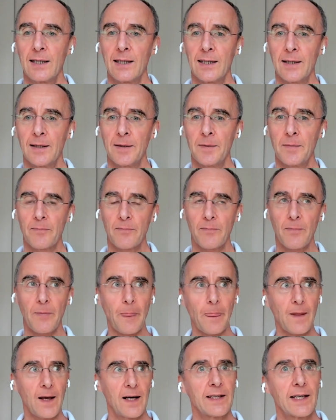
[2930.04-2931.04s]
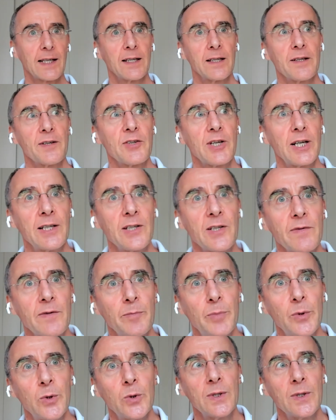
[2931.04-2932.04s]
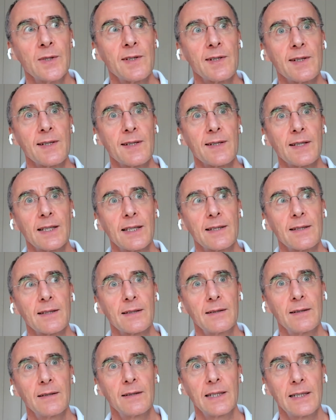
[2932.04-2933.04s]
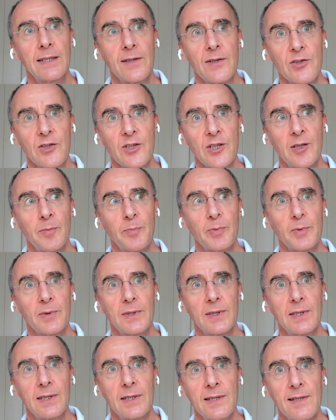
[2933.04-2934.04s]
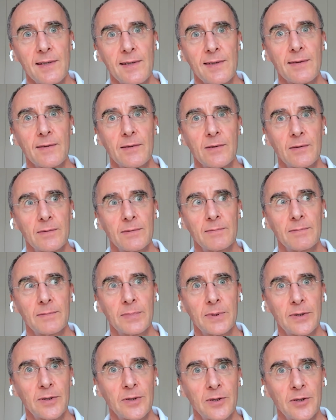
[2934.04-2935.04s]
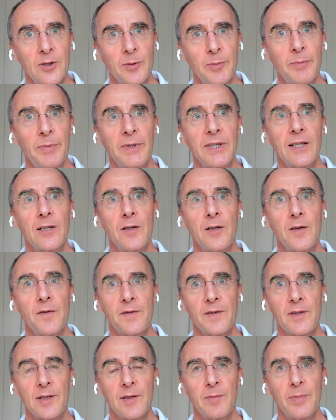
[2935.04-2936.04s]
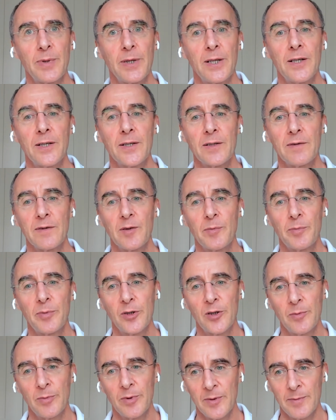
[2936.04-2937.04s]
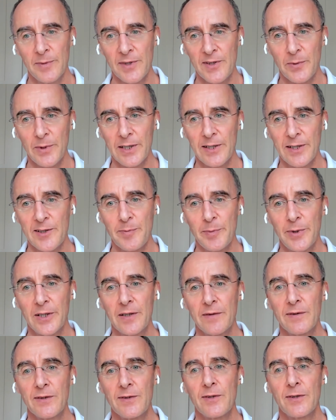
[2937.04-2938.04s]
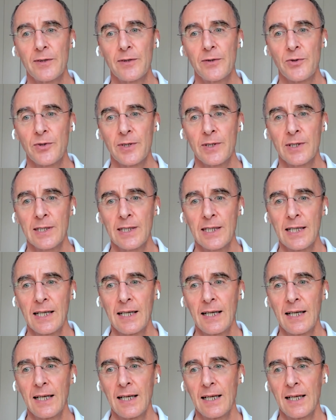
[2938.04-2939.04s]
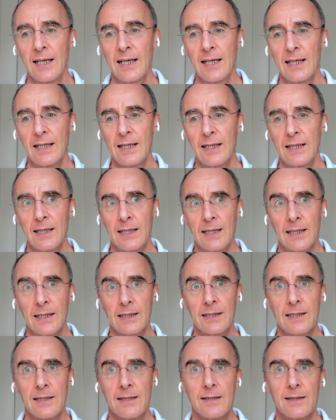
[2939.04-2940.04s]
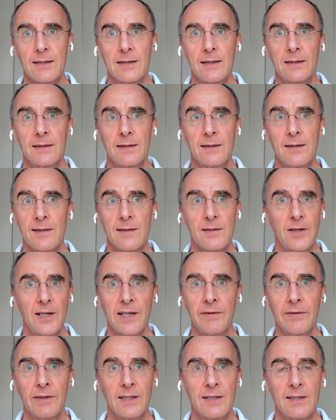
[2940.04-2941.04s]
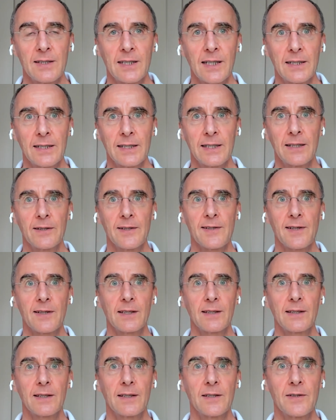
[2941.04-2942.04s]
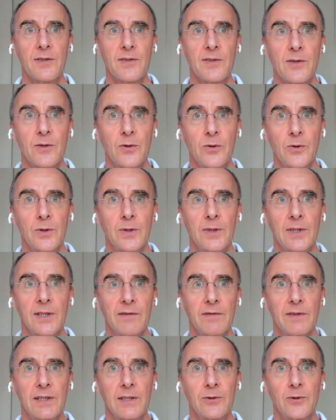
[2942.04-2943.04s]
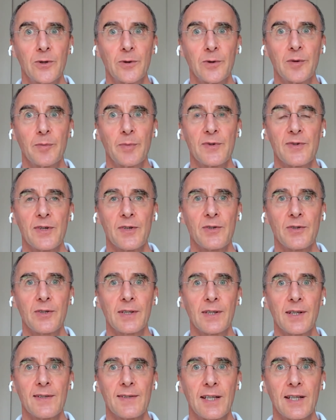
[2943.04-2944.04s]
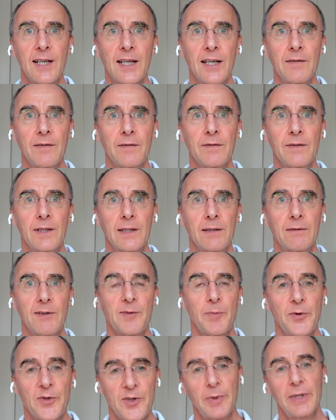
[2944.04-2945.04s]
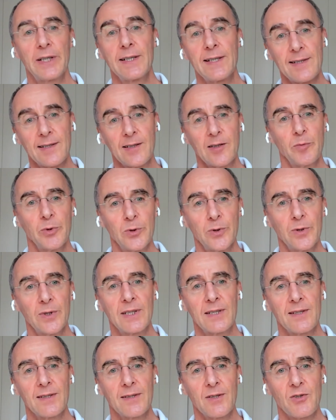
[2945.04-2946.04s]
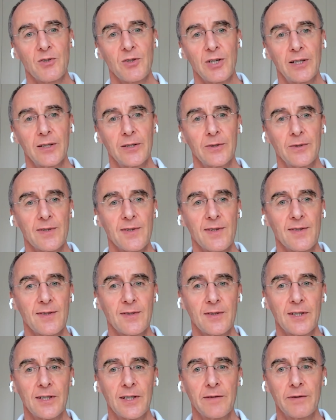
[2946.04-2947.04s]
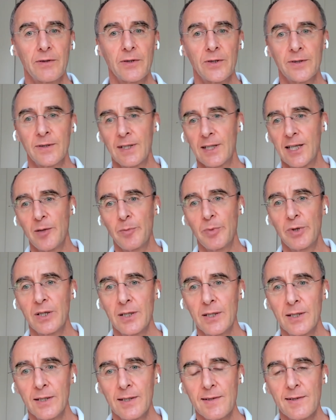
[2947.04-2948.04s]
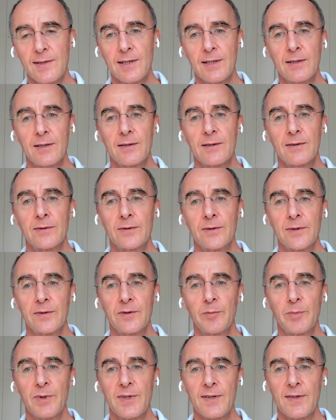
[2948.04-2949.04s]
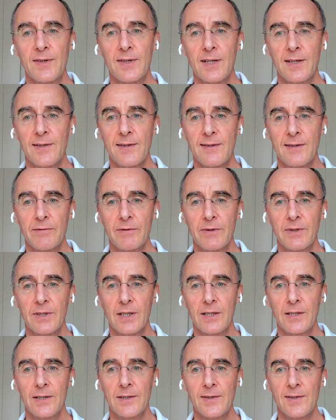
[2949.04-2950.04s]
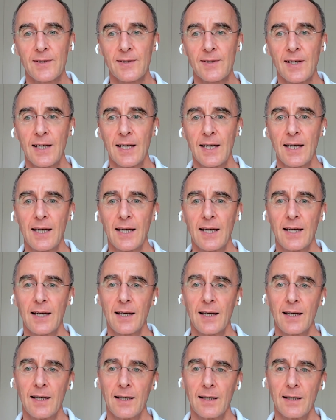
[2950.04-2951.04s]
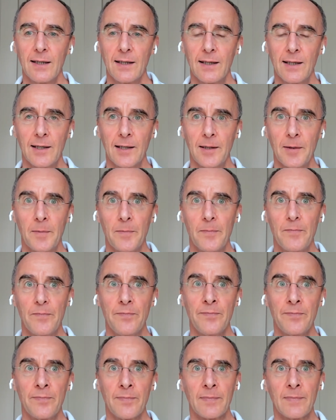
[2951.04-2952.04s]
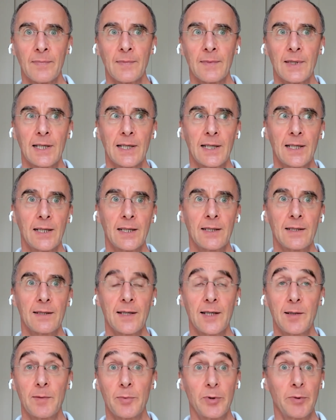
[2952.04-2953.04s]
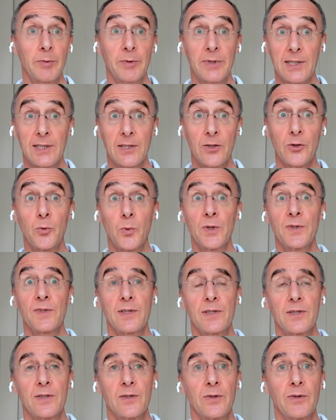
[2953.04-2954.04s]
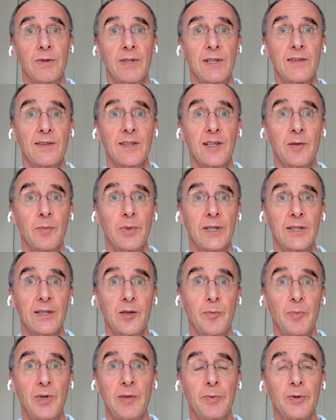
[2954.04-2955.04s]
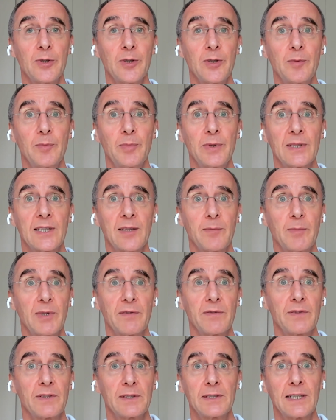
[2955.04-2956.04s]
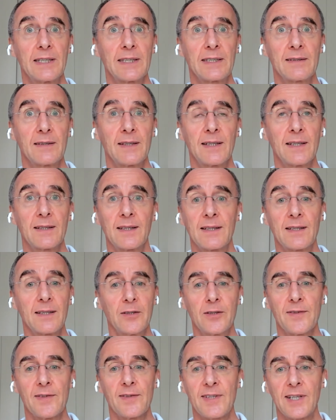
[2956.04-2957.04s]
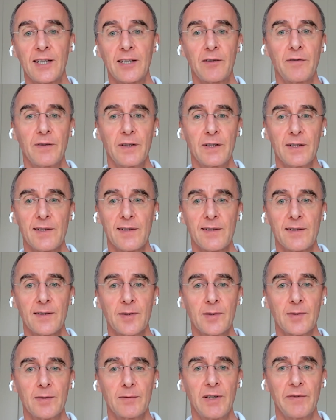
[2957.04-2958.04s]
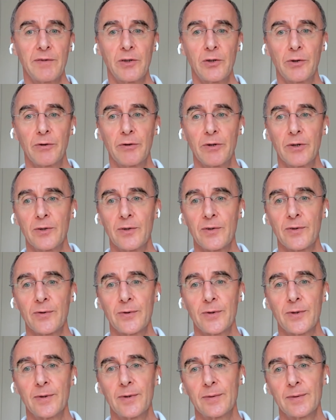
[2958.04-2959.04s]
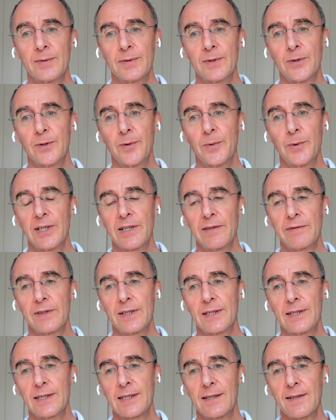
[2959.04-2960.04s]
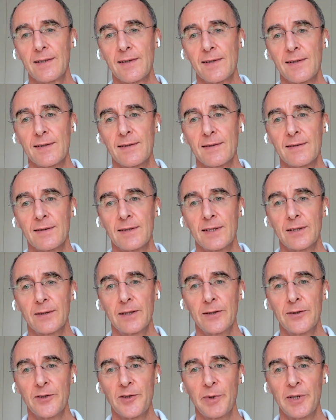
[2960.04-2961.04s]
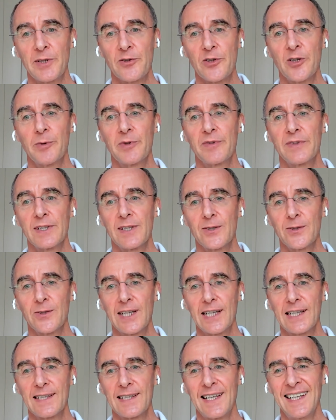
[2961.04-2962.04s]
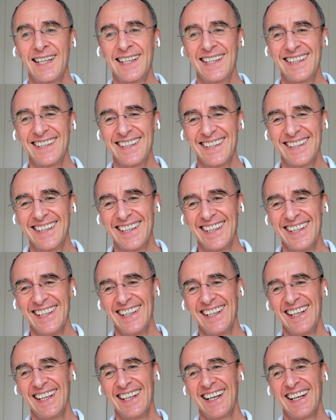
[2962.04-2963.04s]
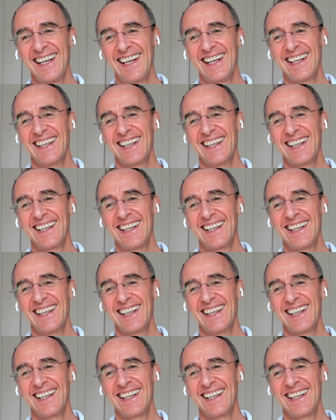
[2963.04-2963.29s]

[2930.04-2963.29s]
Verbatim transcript: Um, I think another challenge for boards is that the leadership is probably often part of the problem as well as part of the solution. And this is not having a dig at leaders. I think they are just caught in a very awkward position they have their responsibilities to the board and to the shareholders to deliver on the KPIs and all of the business case and everything else. Um, and they probably do want to do the right thing by their people, but they may feel like I cannot sacrifice the revenue growth or or whatever because you know, I'll lose my job if I do that.